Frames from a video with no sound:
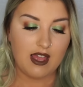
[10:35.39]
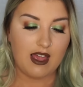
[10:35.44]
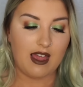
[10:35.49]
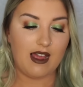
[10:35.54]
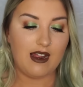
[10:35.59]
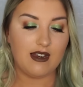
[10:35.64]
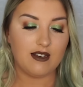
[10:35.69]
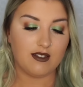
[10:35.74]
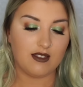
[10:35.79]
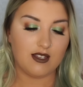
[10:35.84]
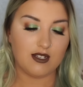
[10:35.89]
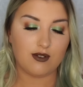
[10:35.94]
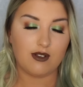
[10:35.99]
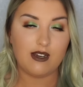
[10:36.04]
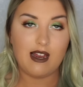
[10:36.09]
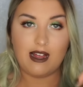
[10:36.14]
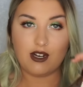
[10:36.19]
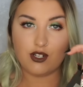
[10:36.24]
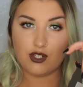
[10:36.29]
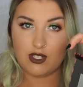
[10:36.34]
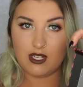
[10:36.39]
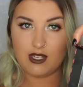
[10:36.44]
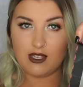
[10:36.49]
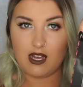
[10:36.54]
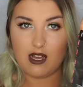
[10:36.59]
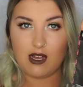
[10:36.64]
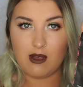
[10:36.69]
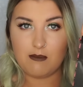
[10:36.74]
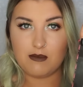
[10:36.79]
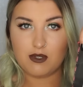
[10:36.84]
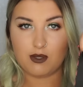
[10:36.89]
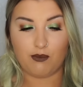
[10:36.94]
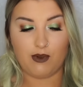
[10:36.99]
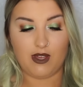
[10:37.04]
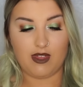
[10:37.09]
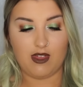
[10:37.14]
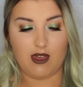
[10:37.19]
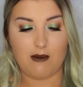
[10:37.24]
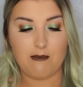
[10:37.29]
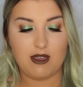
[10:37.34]
And this one actually comes
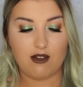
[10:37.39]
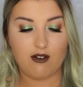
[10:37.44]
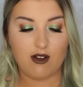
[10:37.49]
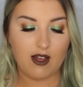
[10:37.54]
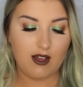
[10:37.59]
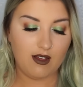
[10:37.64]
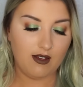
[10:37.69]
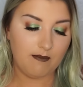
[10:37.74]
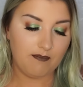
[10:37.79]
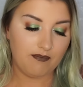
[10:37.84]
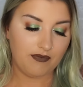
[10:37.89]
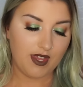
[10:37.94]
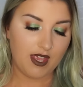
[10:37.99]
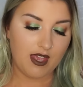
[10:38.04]
with a mirror,